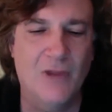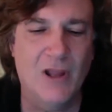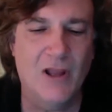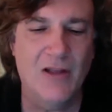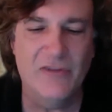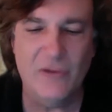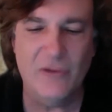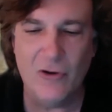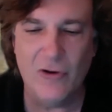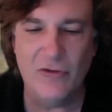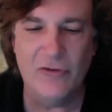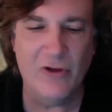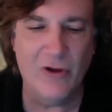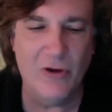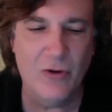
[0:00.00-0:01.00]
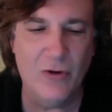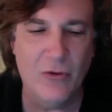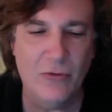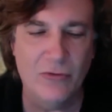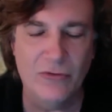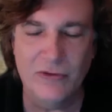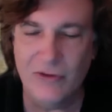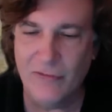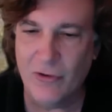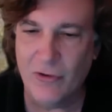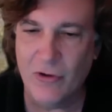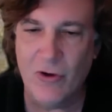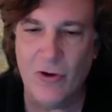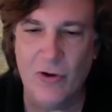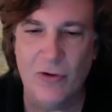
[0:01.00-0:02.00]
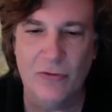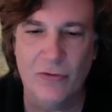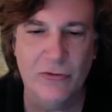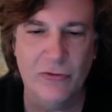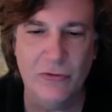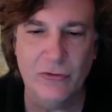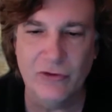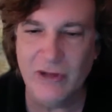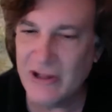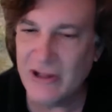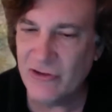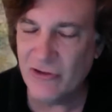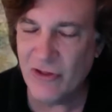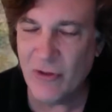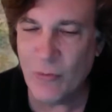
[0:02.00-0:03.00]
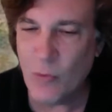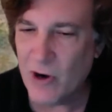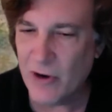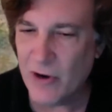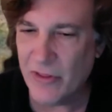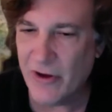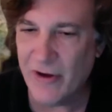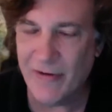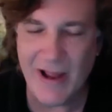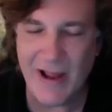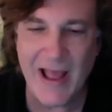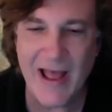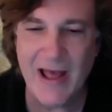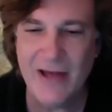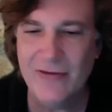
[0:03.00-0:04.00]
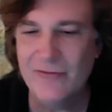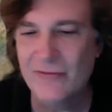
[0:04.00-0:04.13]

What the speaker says: It's also difficult to teach them where they're at